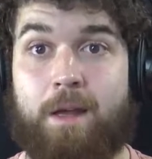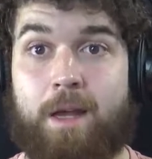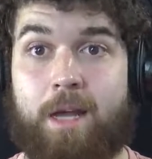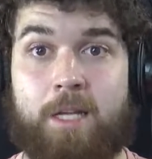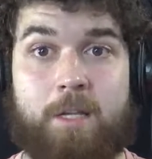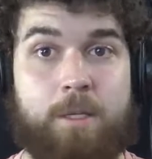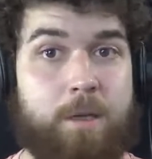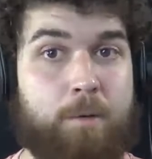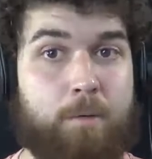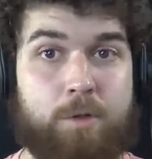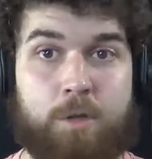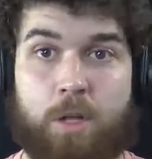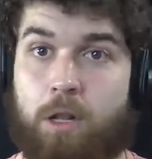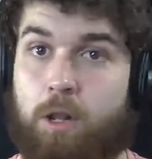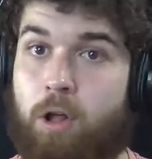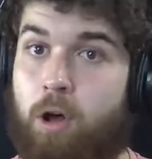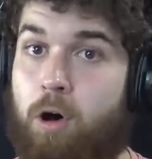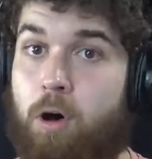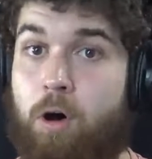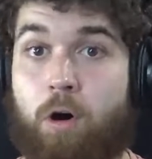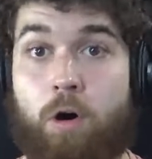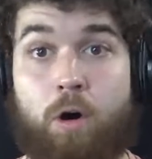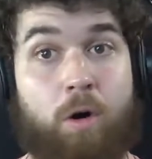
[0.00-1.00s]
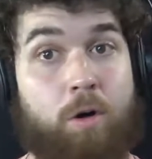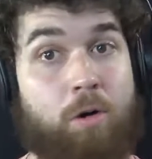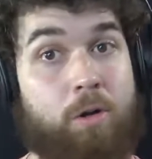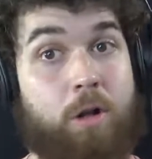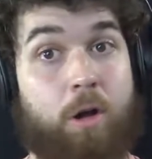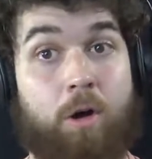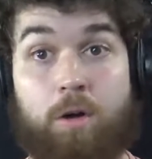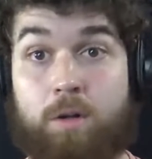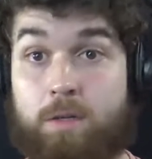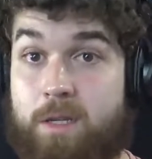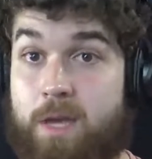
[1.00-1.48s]
it was a long,
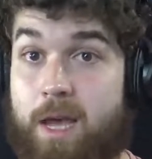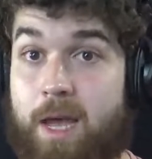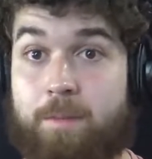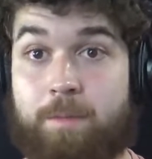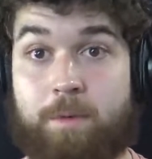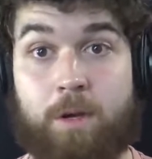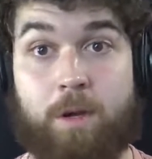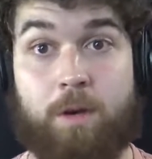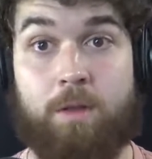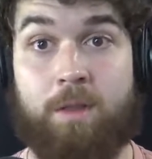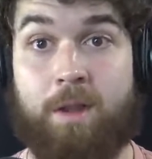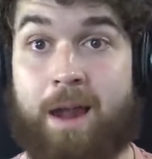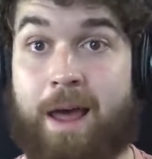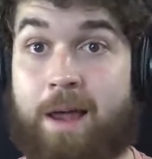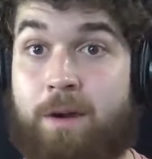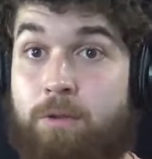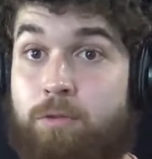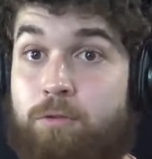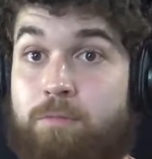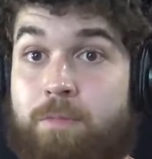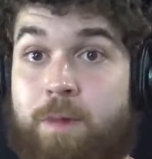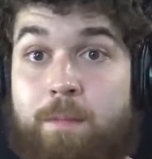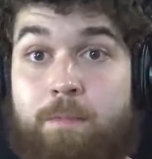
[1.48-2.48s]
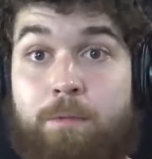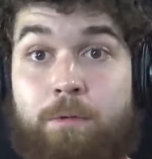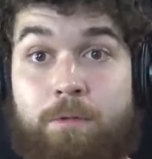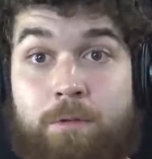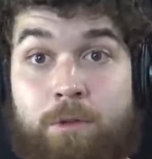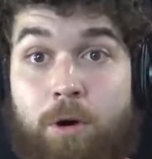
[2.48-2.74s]
long time ago that I don't remember.